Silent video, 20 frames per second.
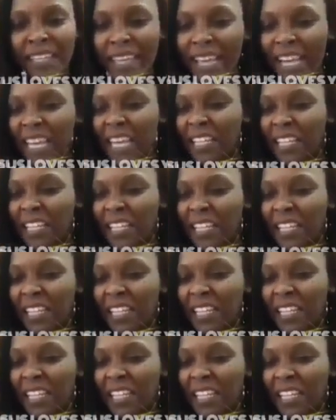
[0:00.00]

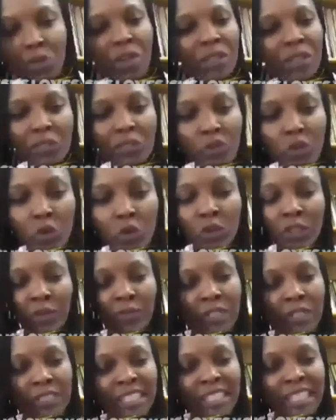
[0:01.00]
killing, injuring those
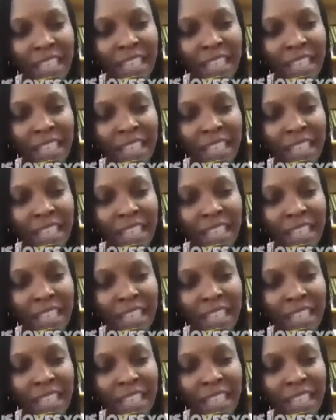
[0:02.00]
of us